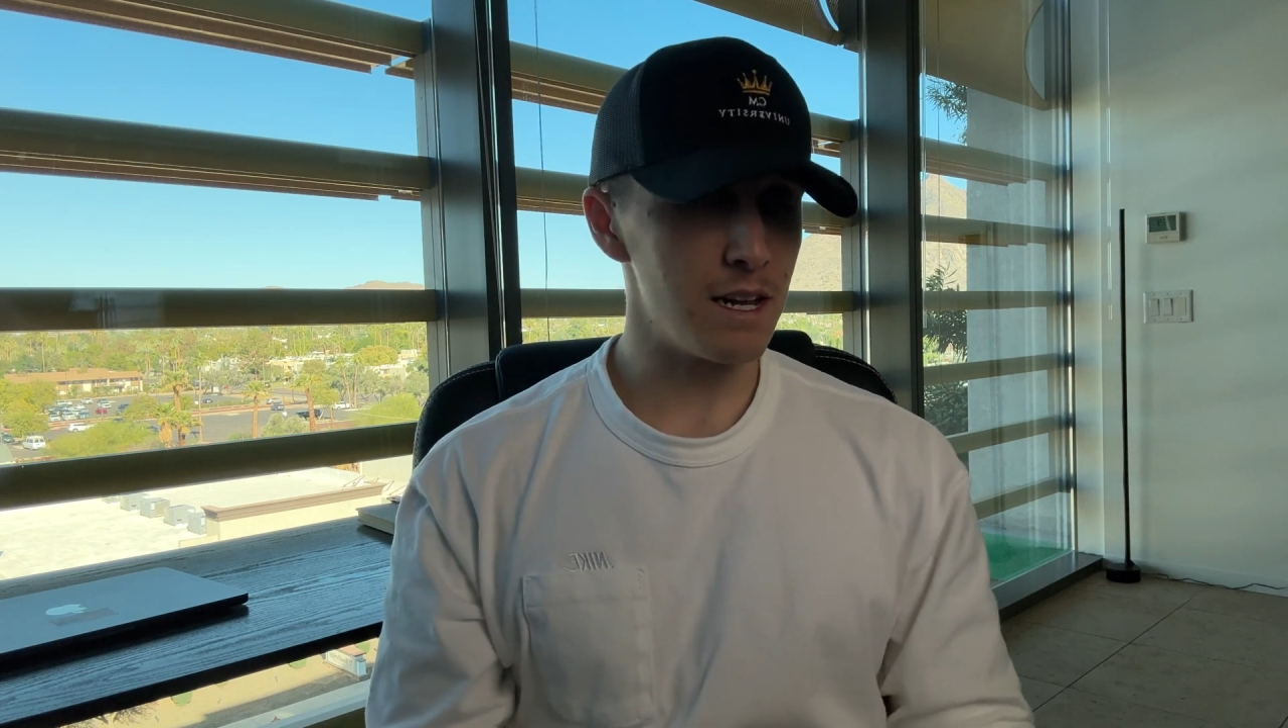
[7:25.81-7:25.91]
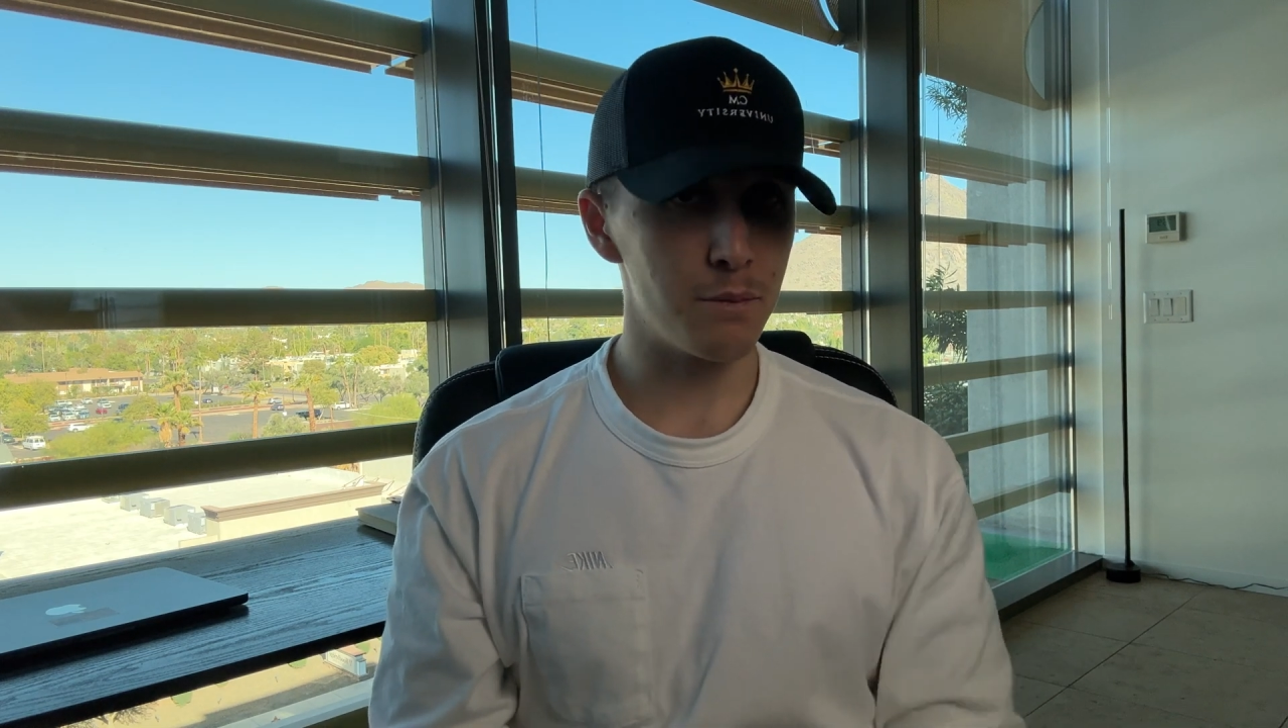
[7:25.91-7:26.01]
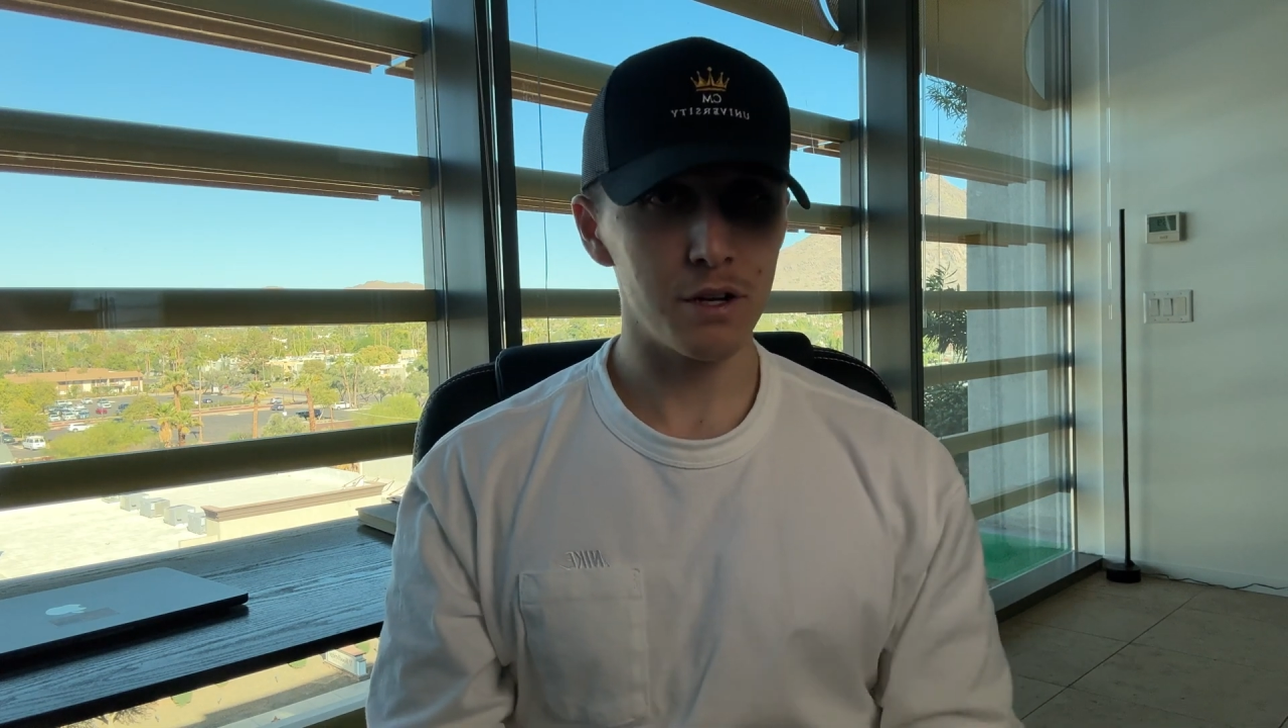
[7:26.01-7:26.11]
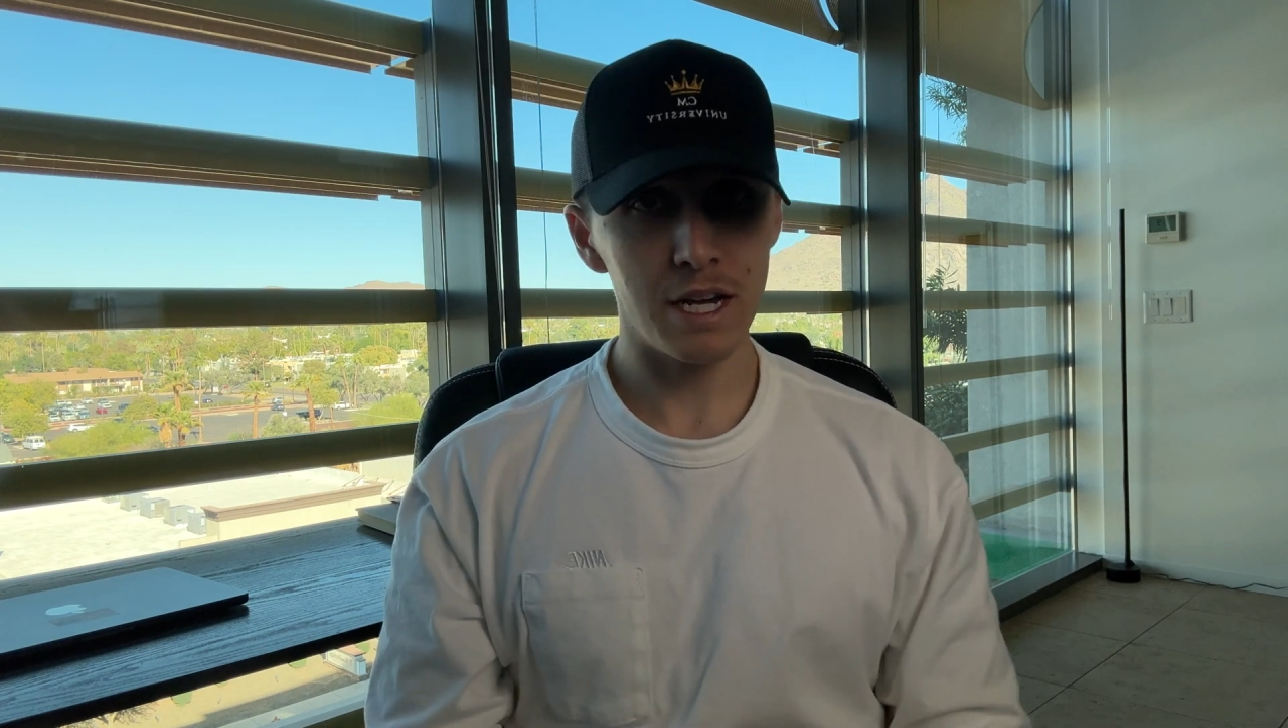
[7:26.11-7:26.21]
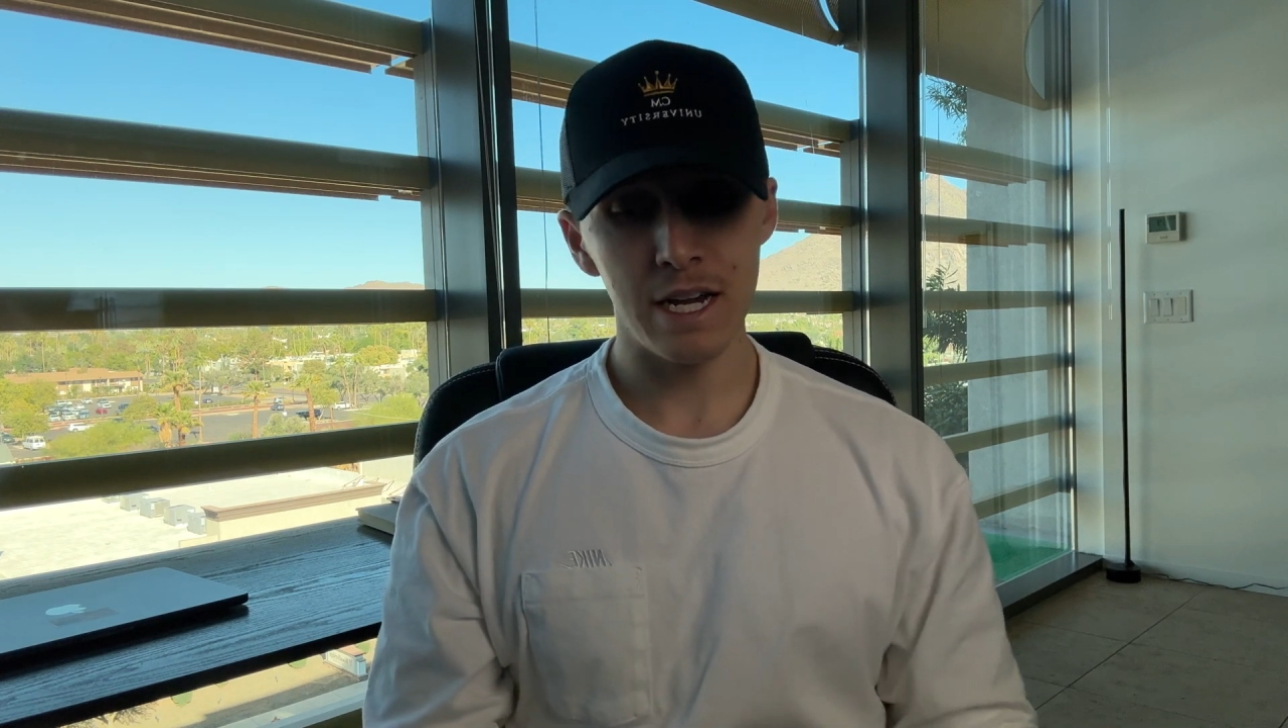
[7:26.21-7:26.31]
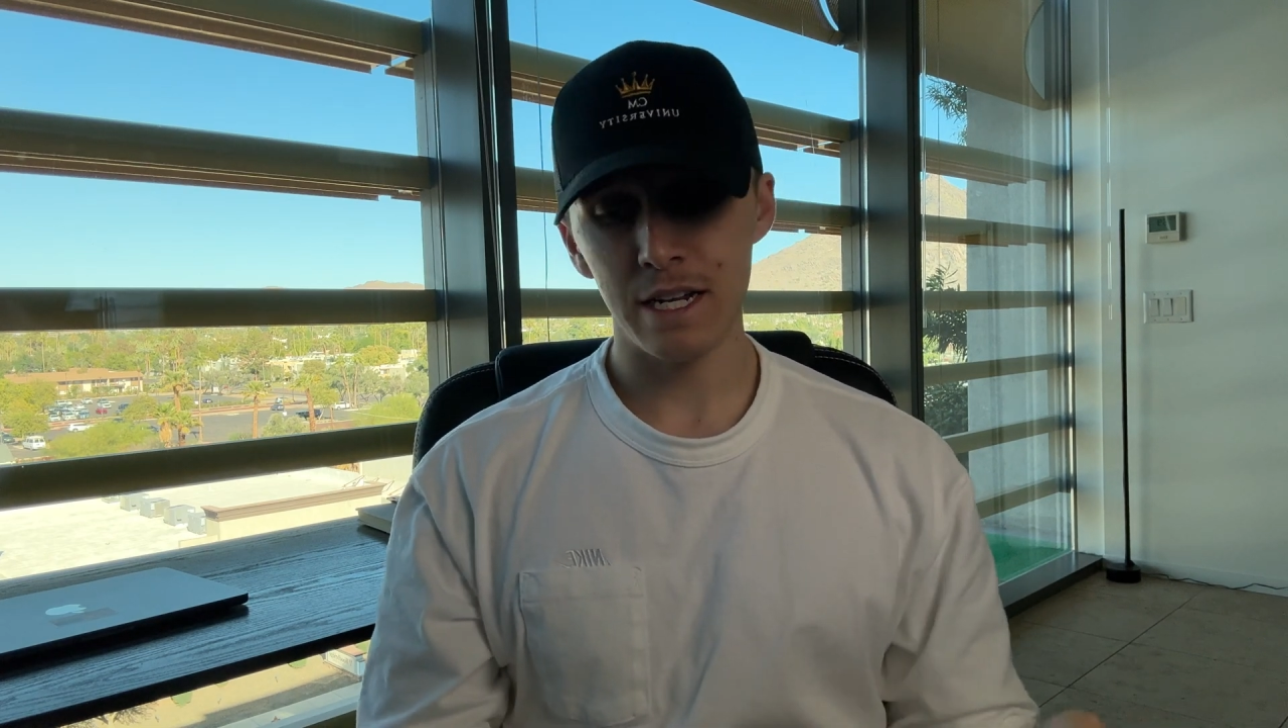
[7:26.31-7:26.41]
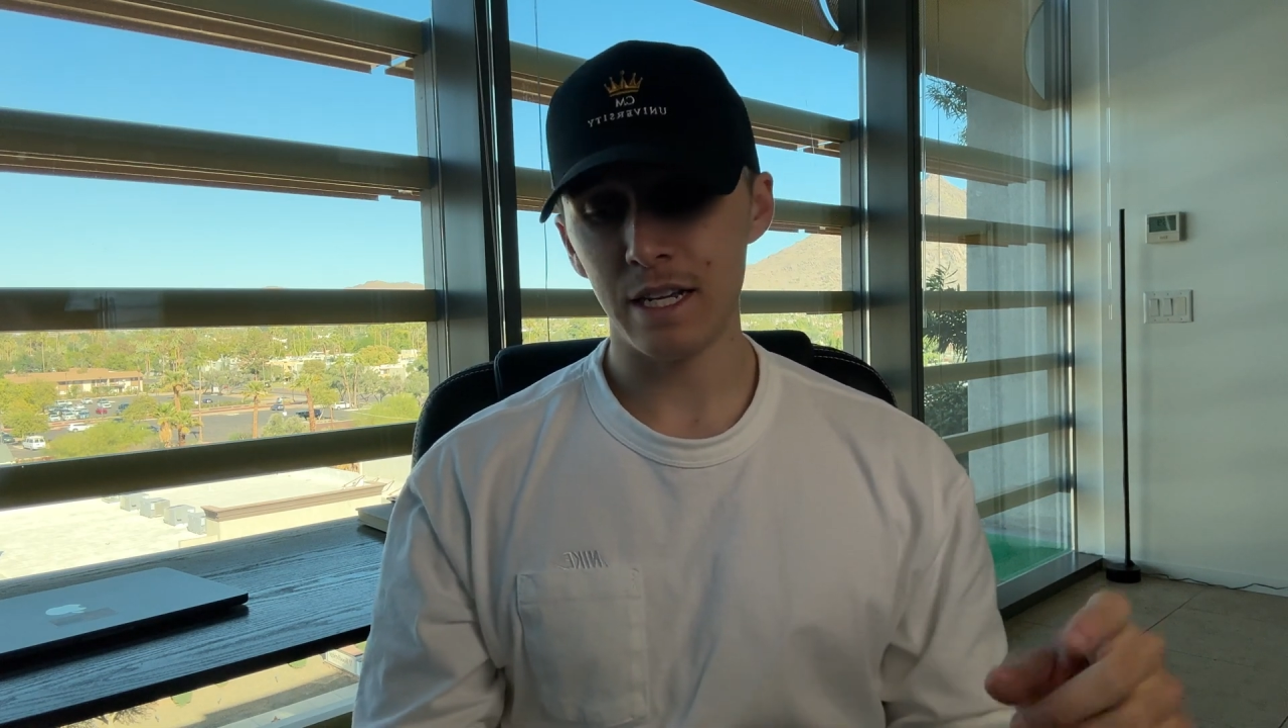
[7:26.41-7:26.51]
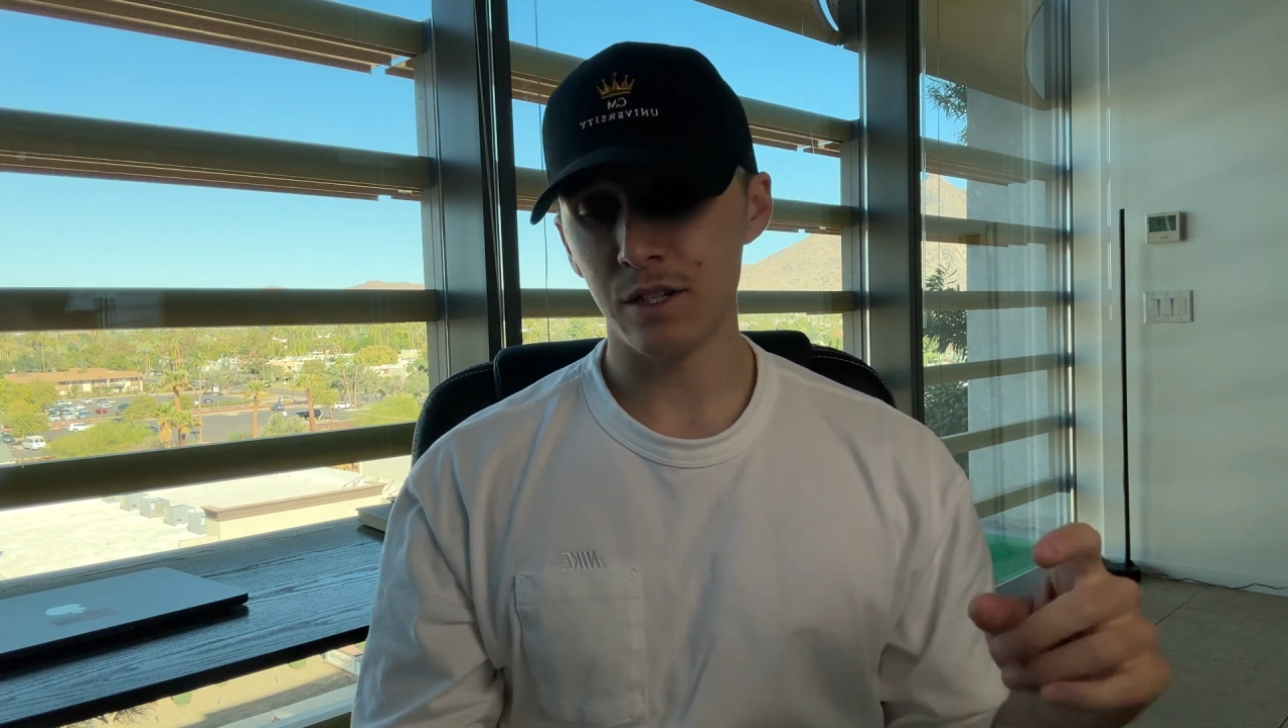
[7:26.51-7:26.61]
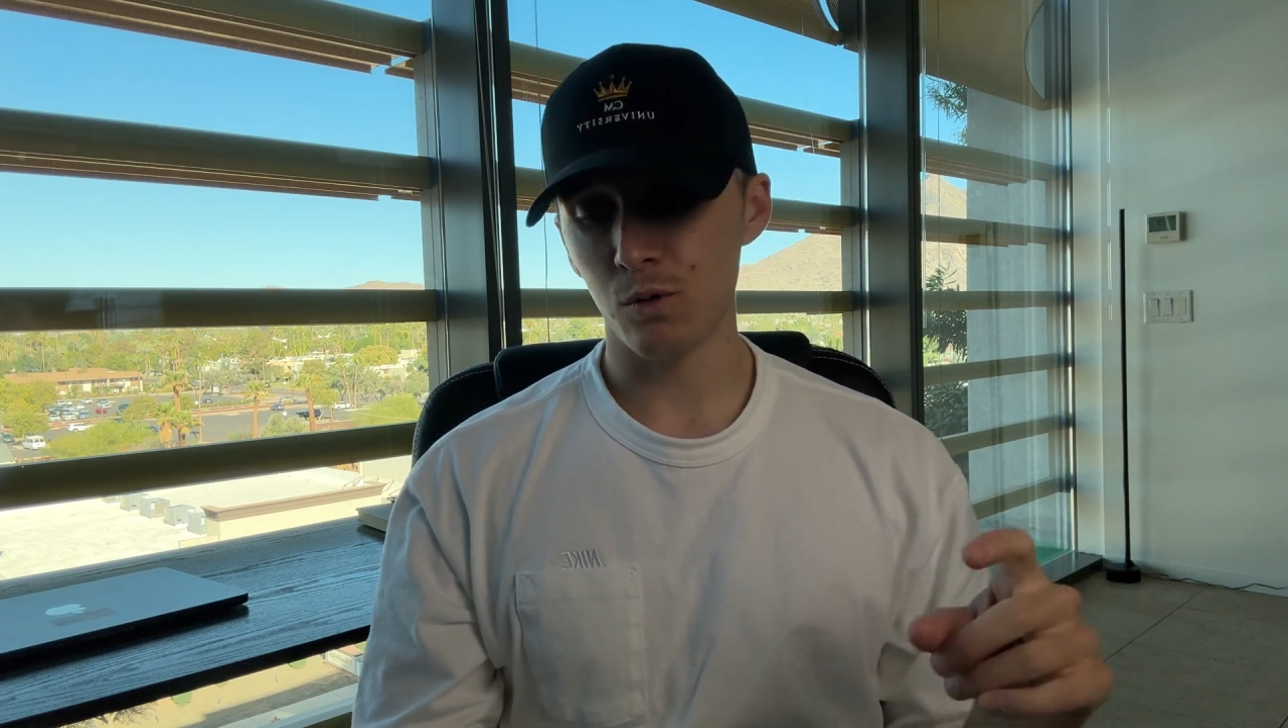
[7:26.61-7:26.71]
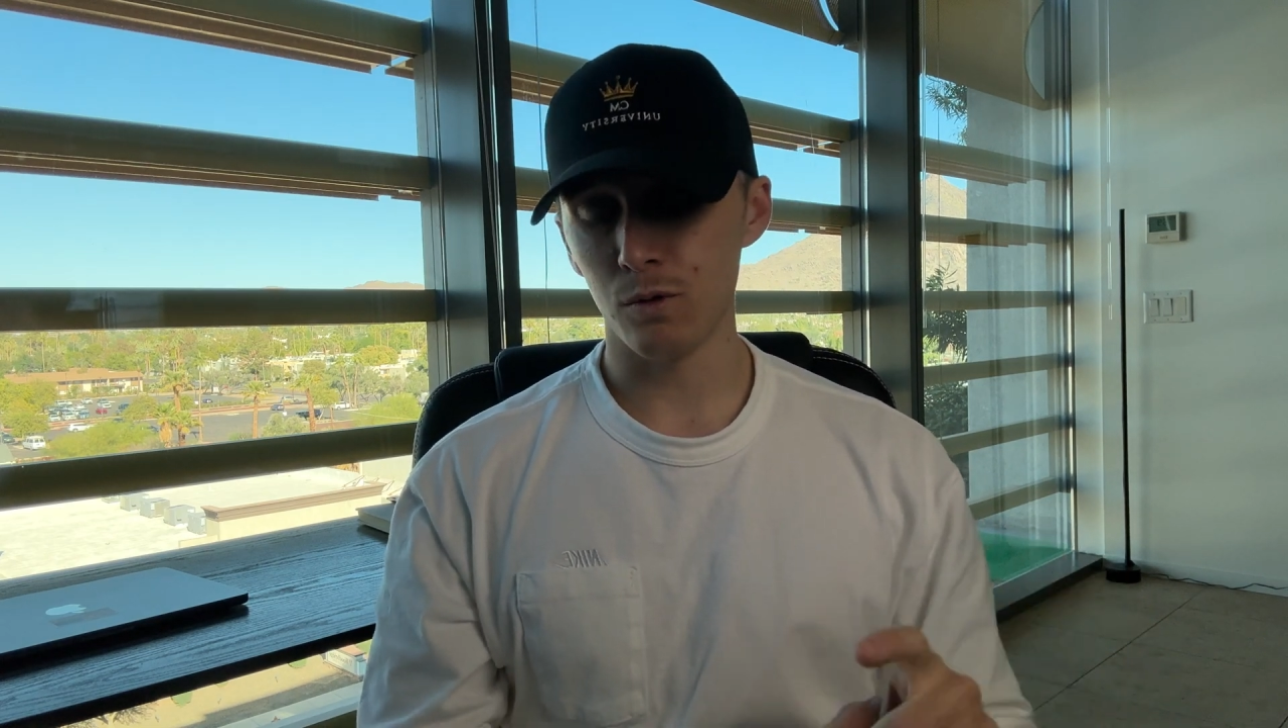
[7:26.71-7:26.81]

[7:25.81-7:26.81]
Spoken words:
Lamborghinis,